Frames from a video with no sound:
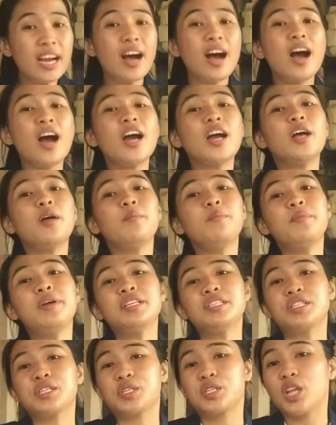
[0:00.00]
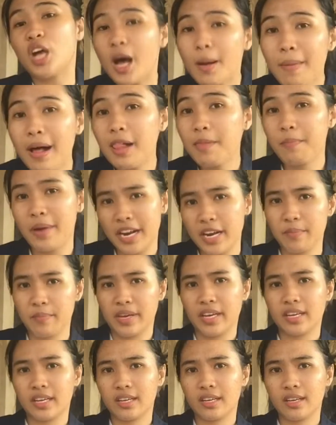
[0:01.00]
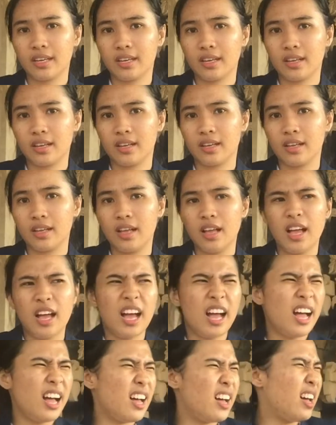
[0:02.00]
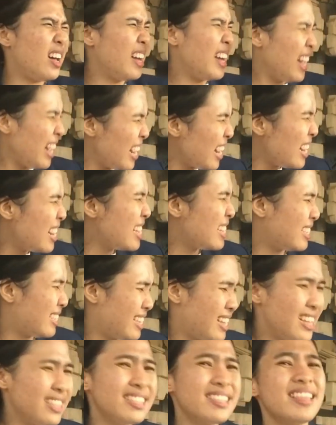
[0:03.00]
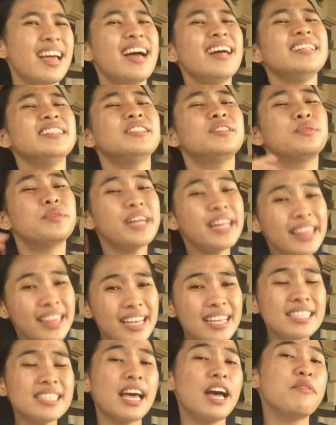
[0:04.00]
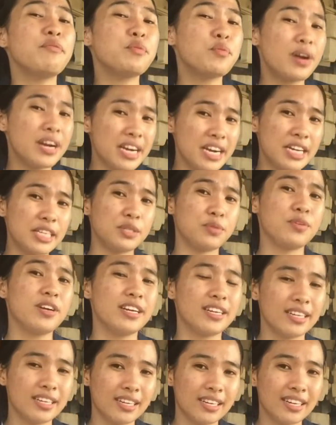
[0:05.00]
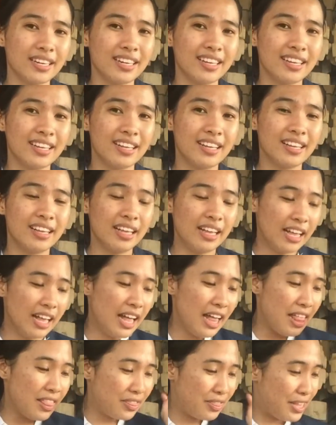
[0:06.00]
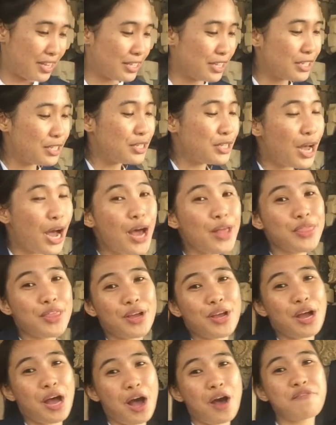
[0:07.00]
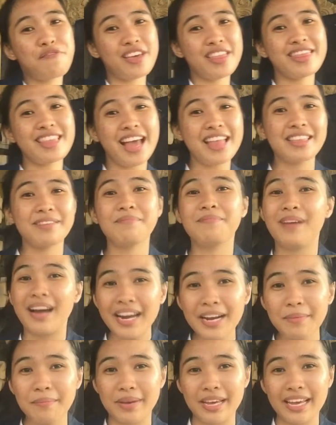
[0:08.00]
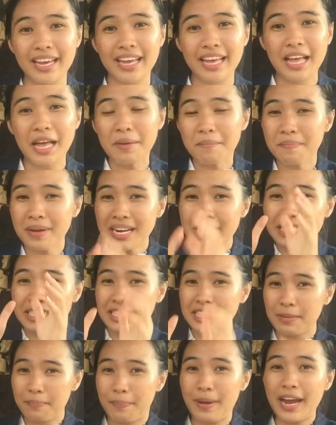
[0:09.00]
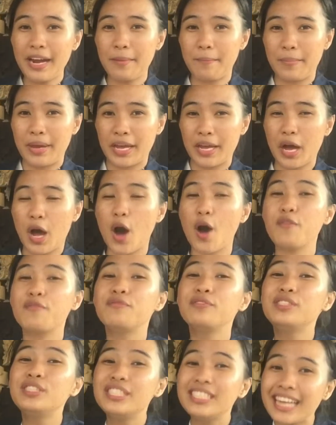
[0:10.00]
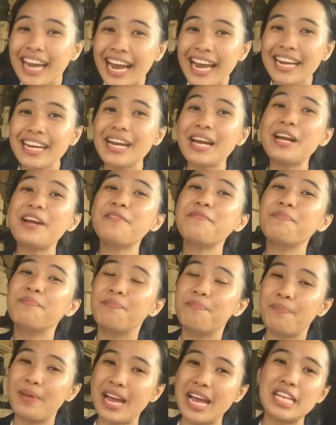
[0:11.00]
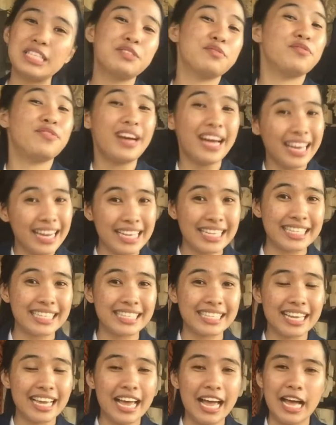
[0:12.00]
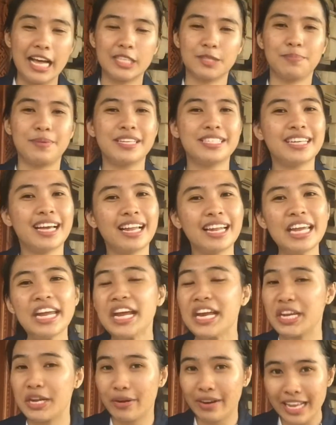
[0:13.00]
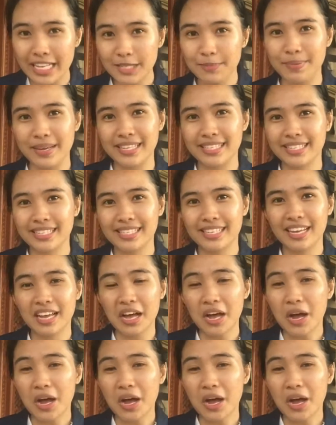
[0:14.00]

are amidst a global pandemic, a hidden disease that threatens everyone in this world. This is not the COVID-19 pandemic, but this is a pandemic of gender-based violence, especially in United States,